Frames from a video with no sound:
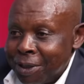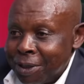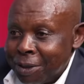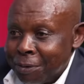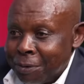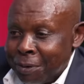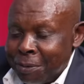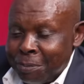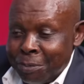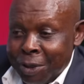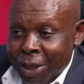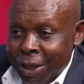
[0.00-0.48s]

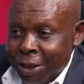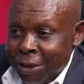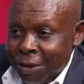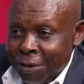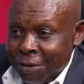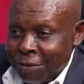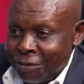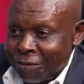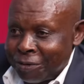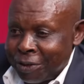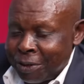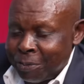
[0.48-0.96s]
There were many
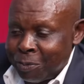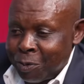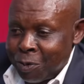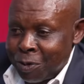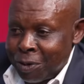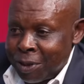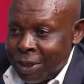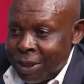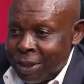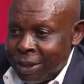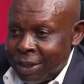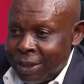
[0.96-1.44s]
of them who
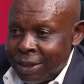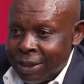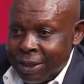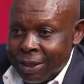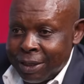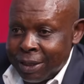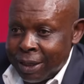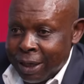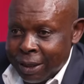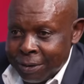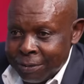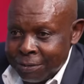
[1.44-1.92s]

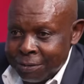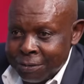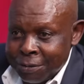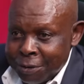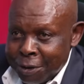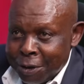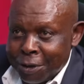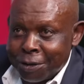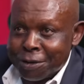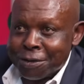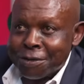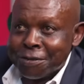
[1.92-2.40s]
were
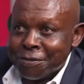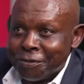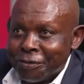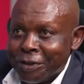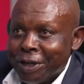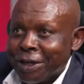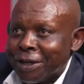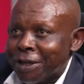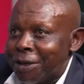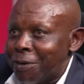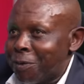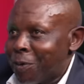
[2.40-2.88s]
not
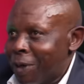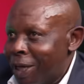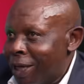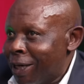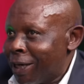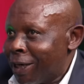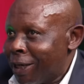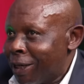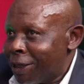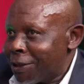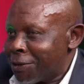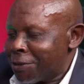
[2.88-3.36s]
very
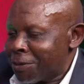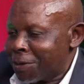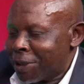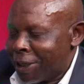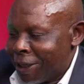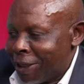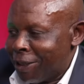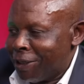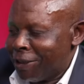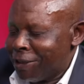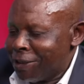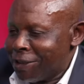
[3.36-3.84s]
well
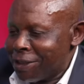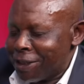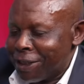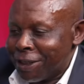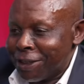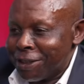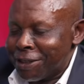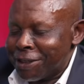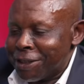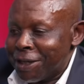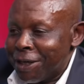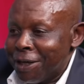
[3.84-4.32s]

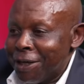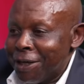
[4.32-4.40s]
educated